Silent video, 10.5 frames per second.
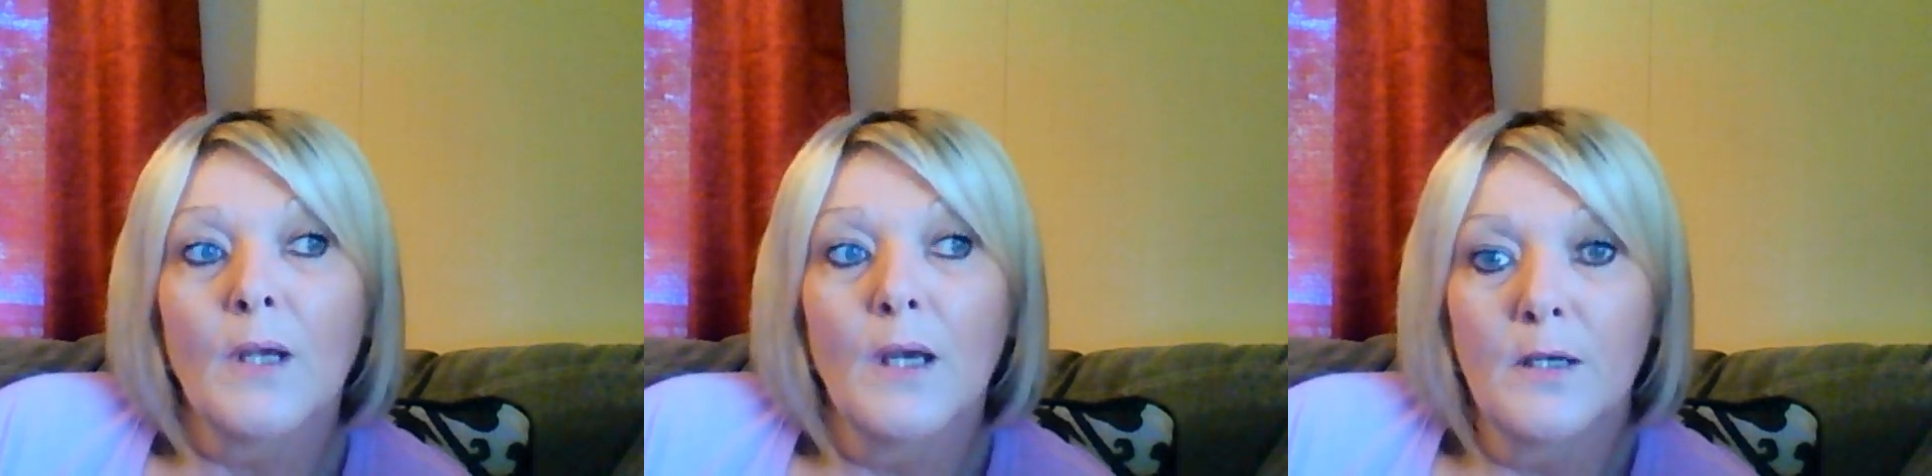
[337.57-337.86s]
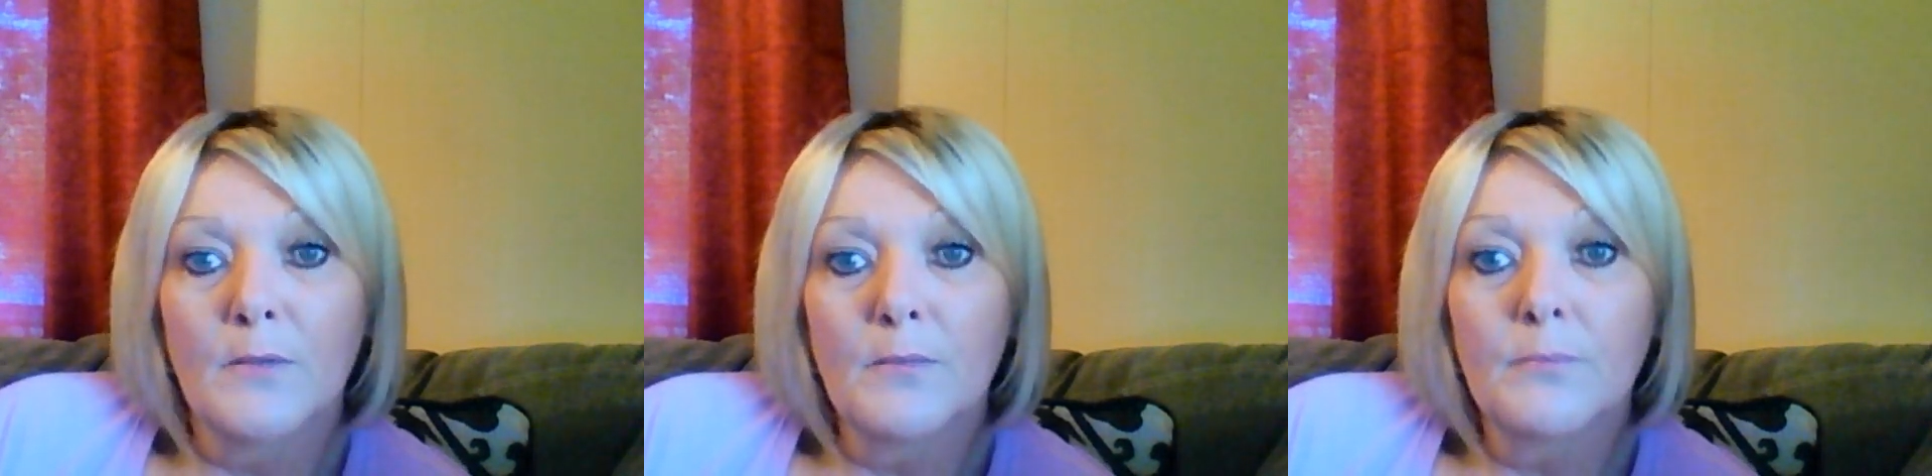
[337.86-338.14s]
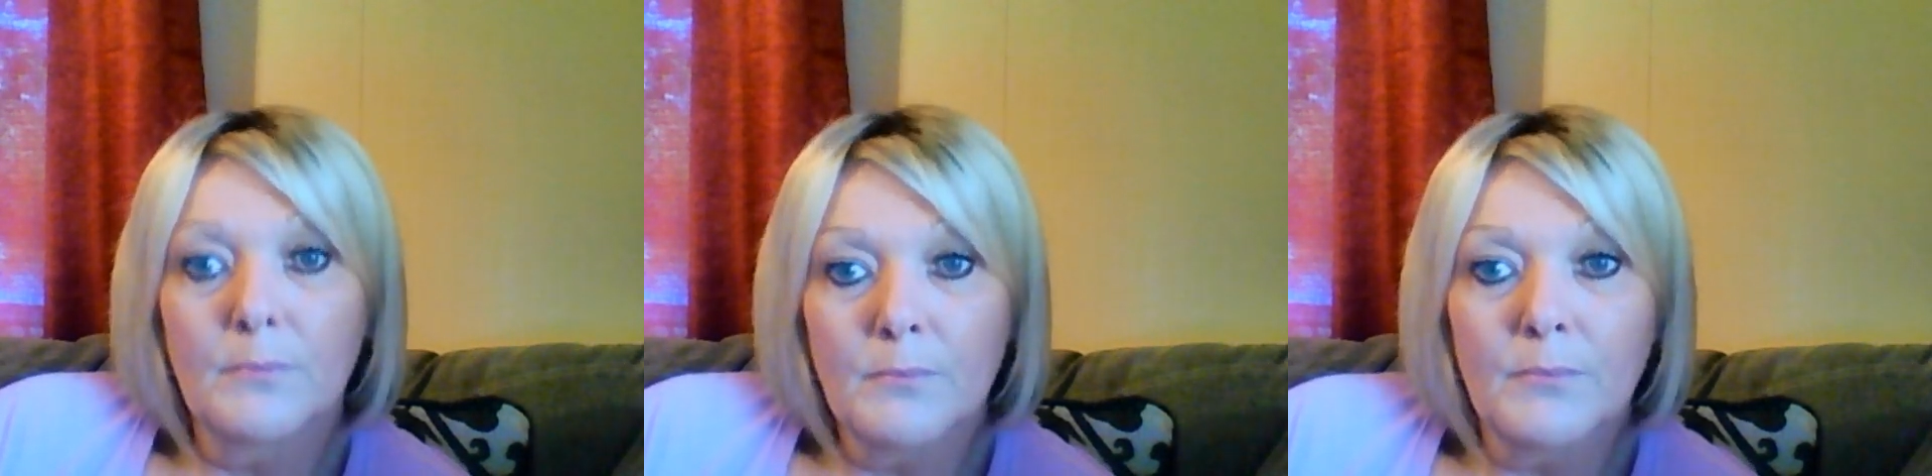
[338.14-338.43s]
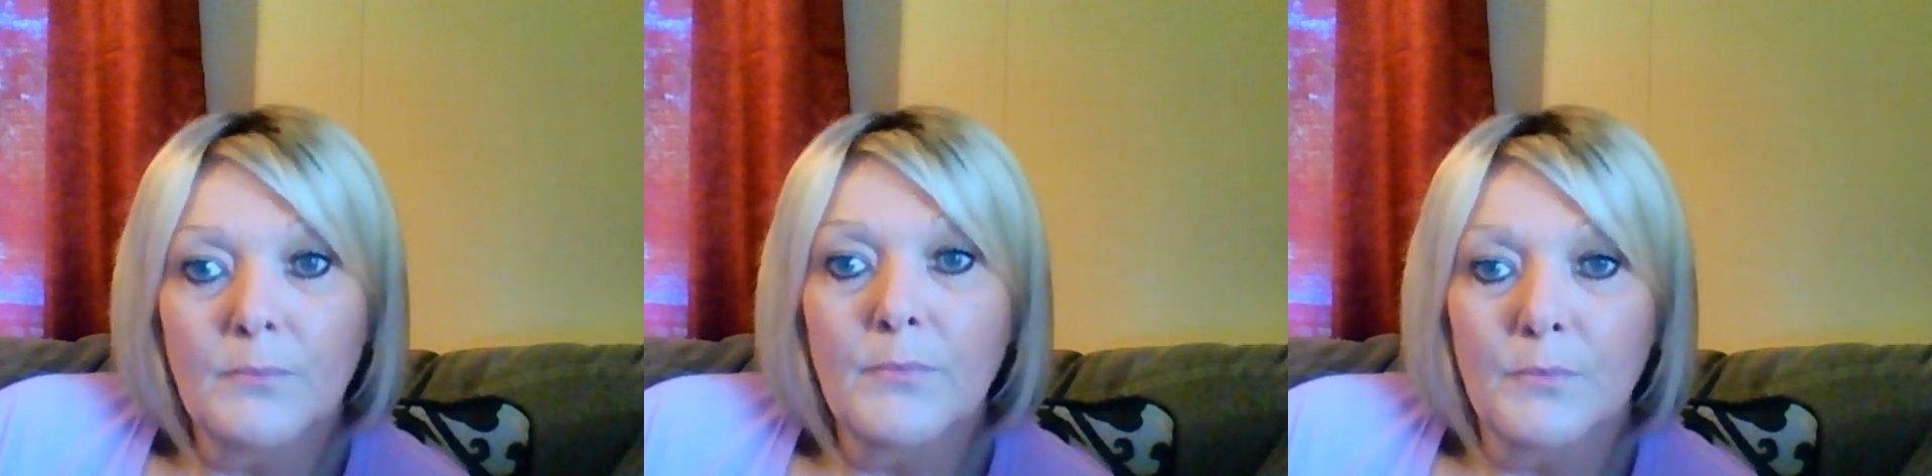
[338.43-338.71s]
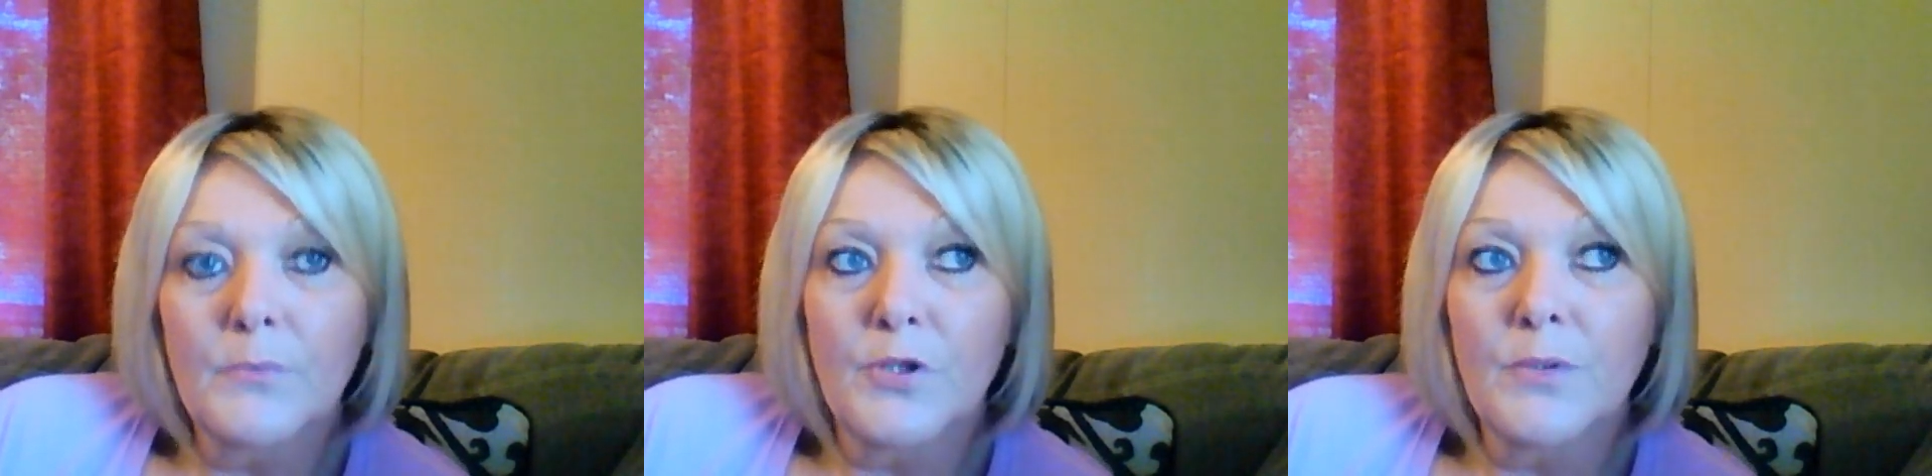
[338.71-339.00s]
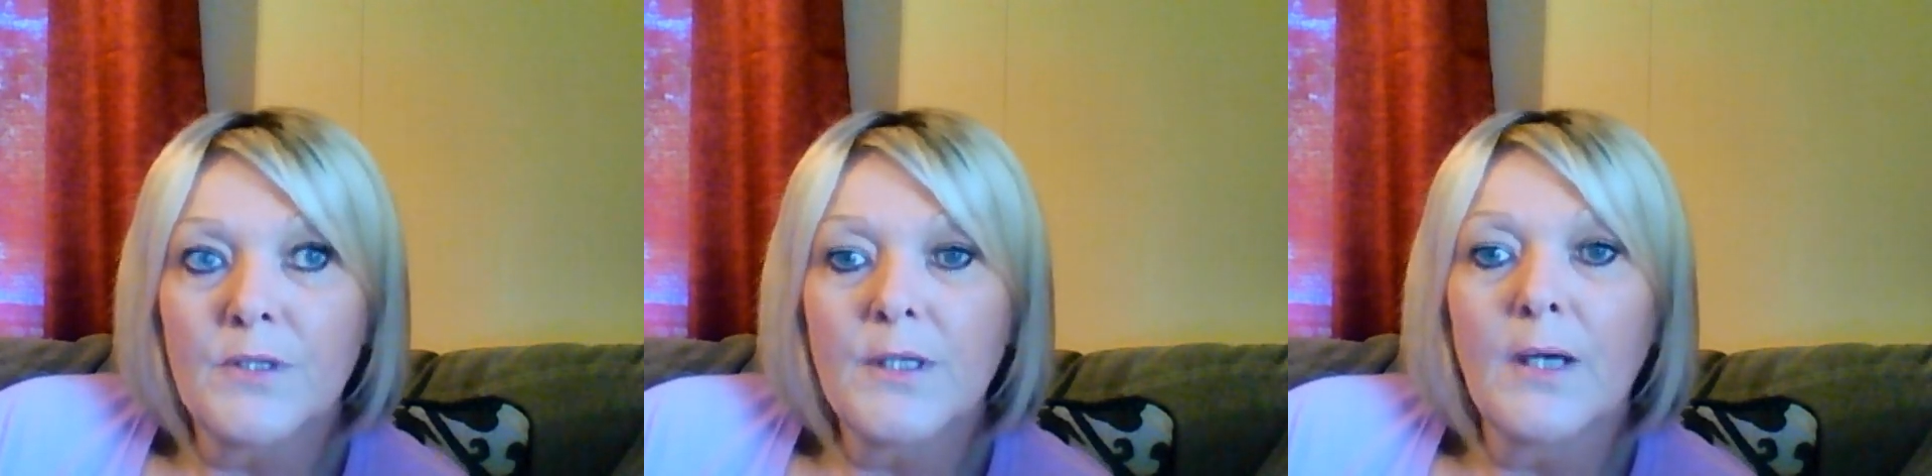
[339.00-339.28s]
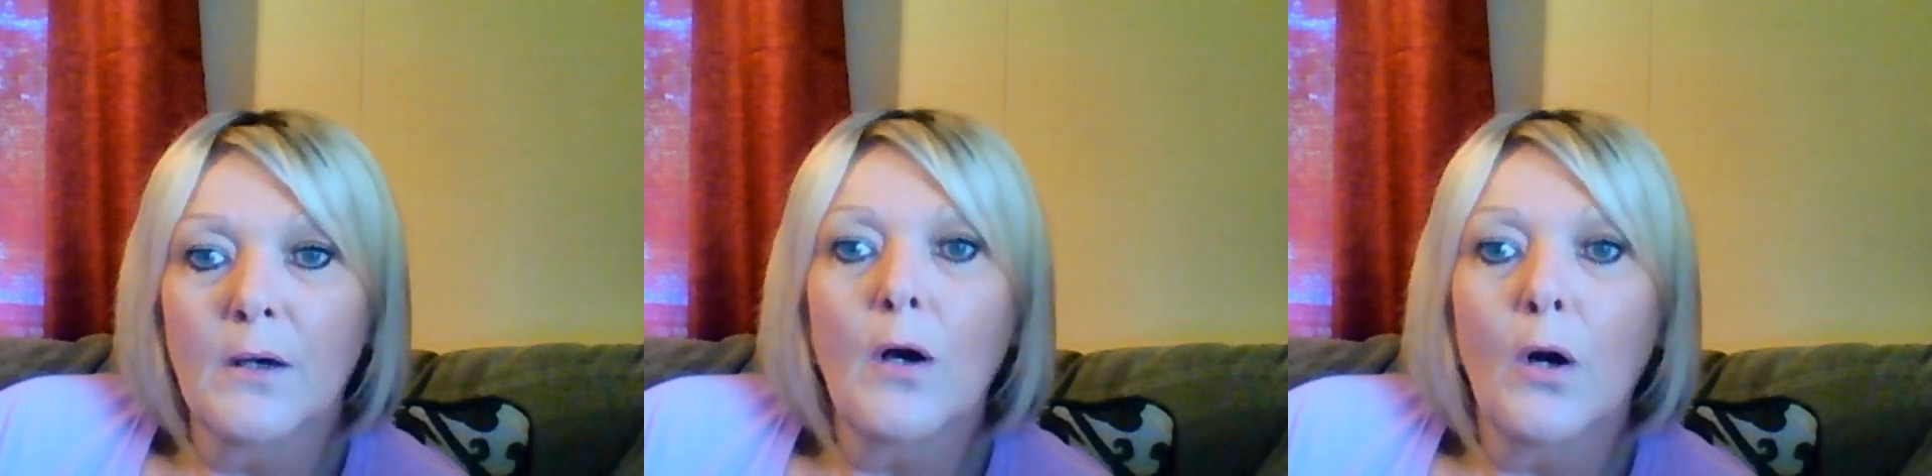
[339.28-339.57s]
And she would
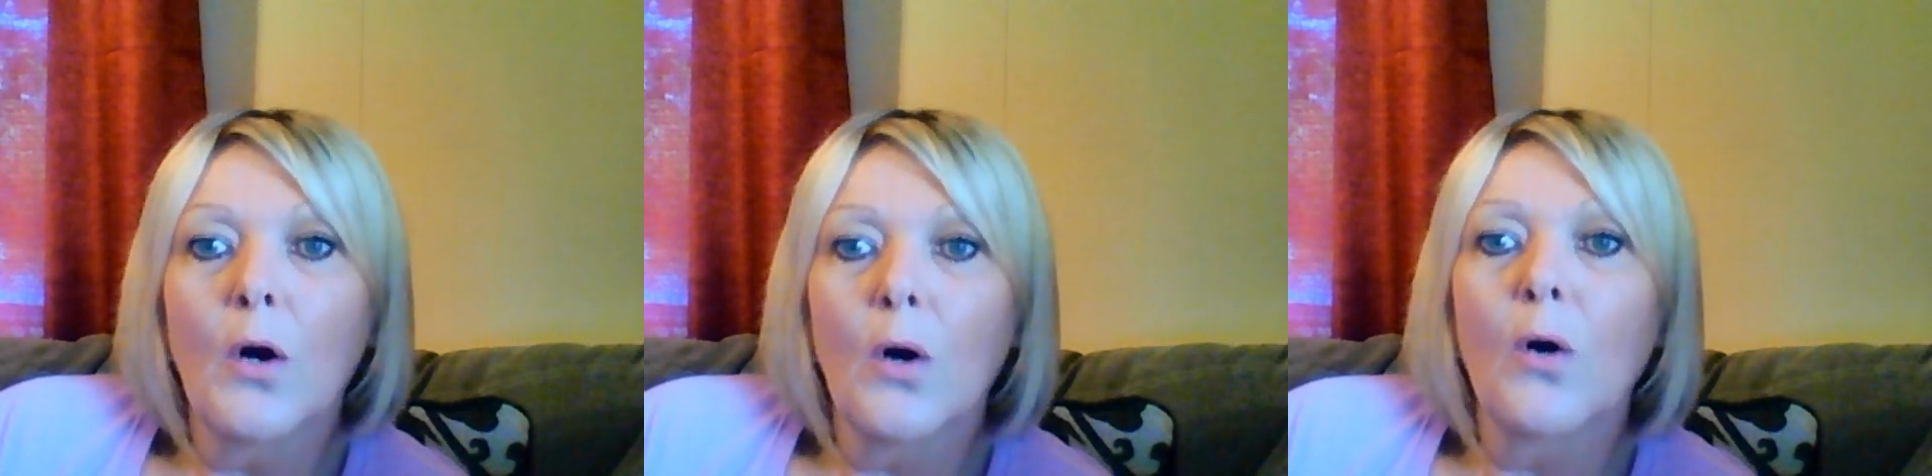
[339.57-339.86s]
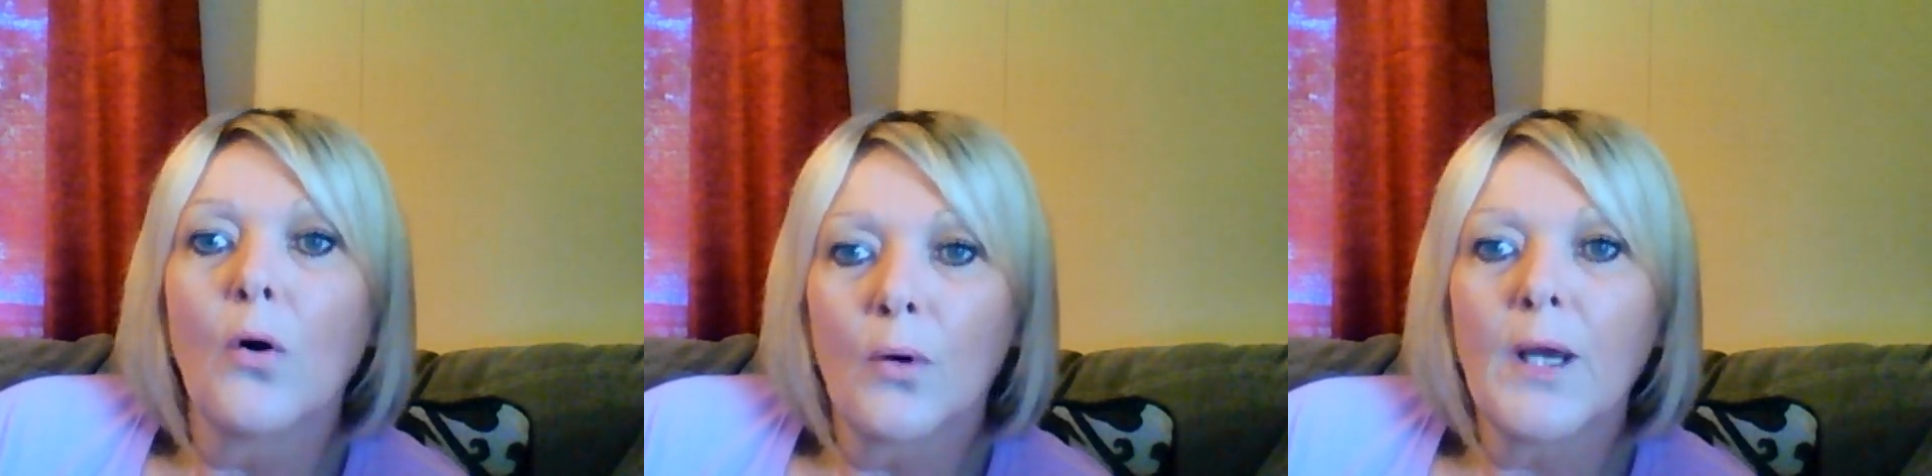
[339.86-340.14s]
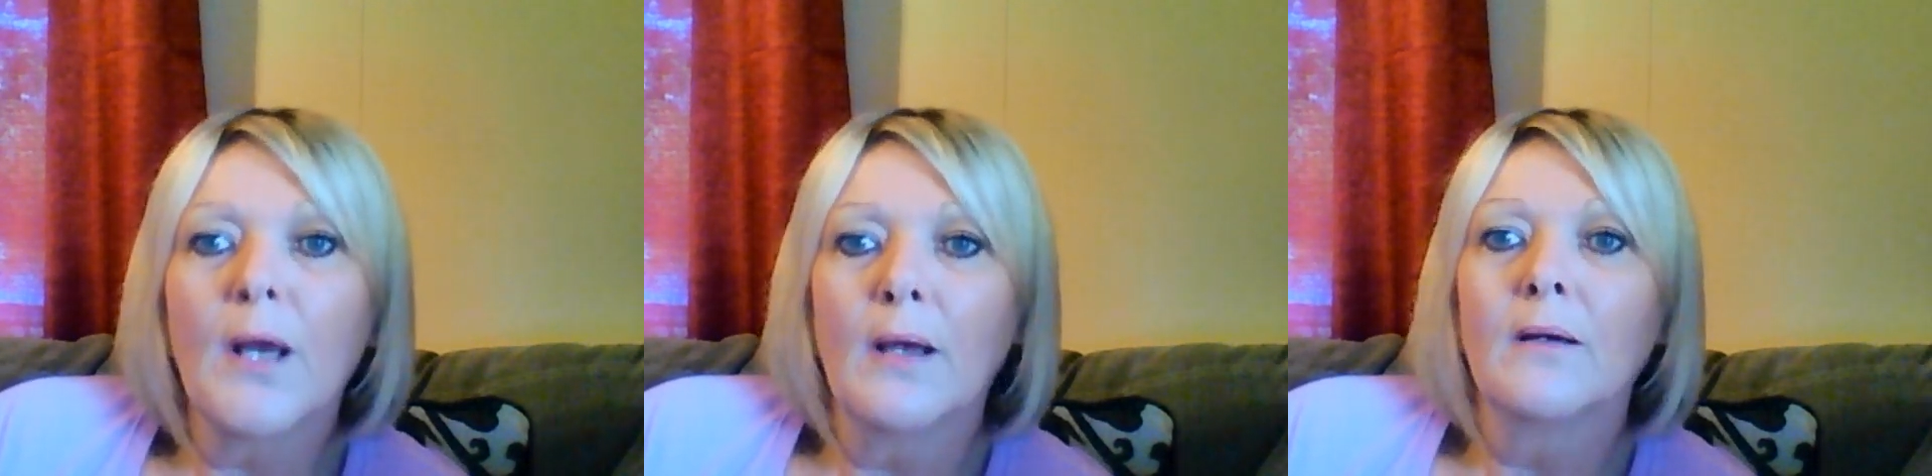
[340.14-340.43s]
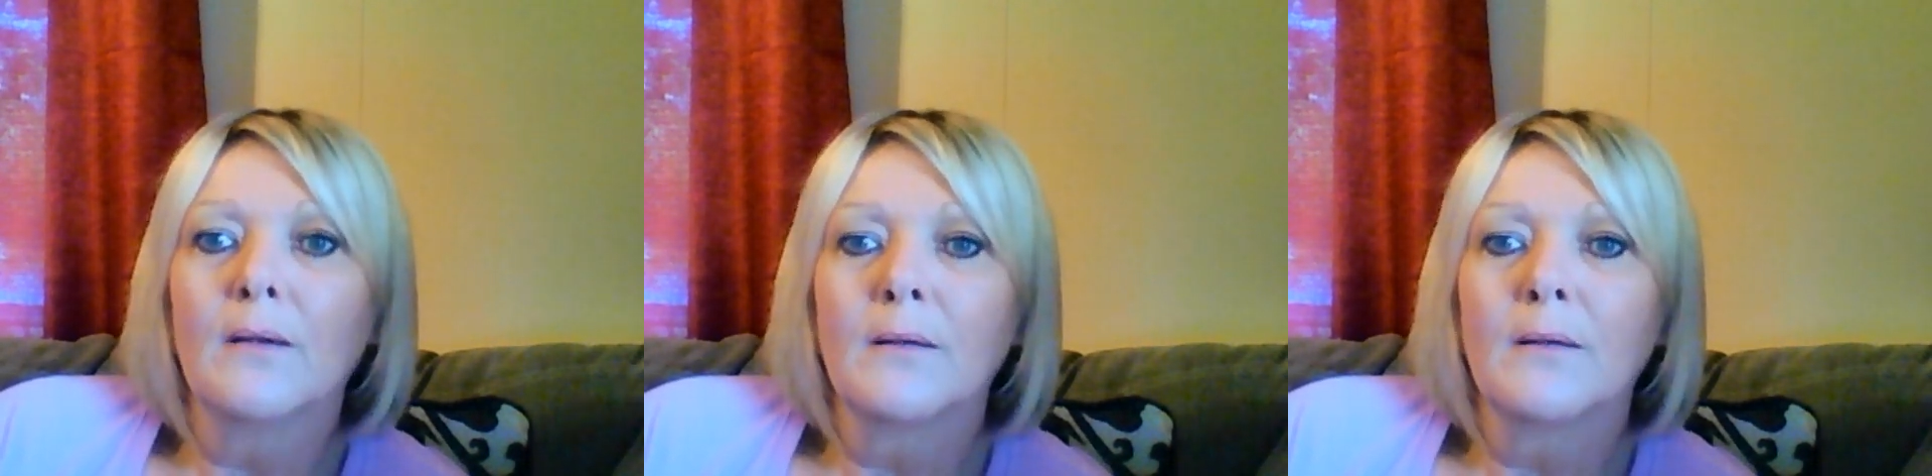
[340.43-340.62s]
say, okay.